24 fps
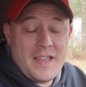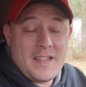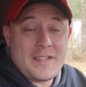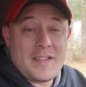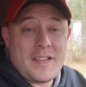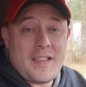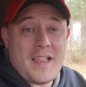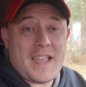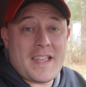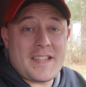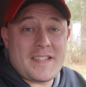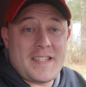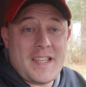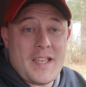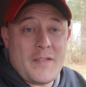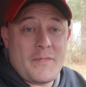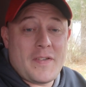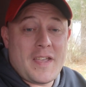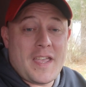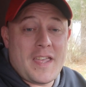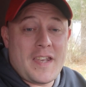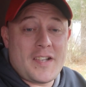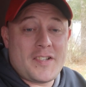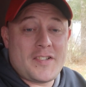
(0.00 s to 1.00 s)
So like I said,
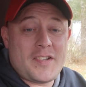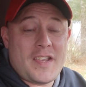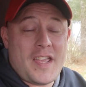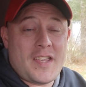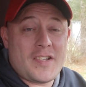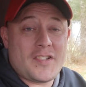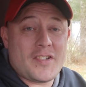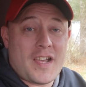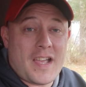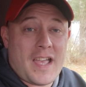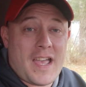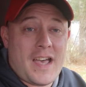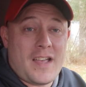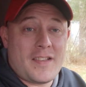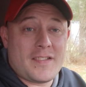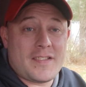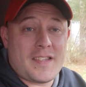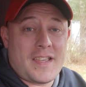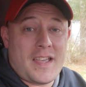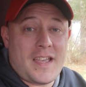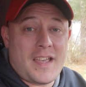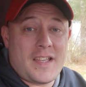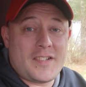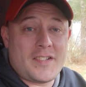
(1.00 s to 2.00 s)
if you get a chance, check
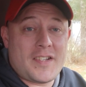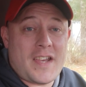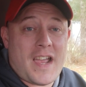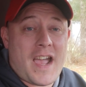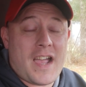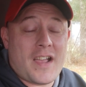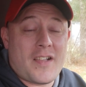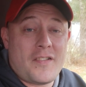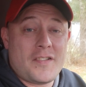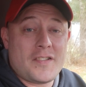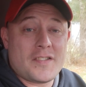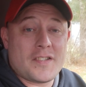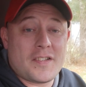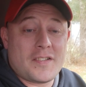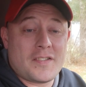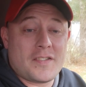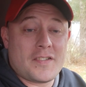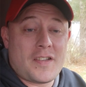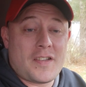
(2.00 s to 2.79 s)
out Jacqueline's